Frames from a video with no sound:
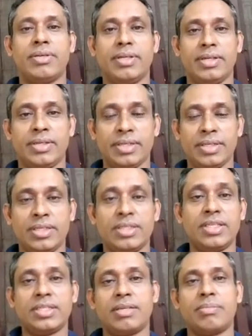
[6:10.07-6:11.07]
It
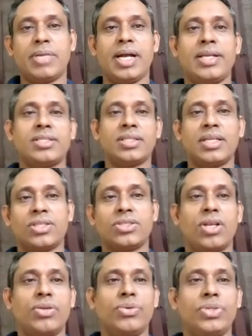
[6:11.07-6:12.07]
determines the
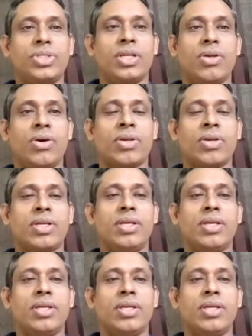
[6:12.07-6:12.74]
resolution or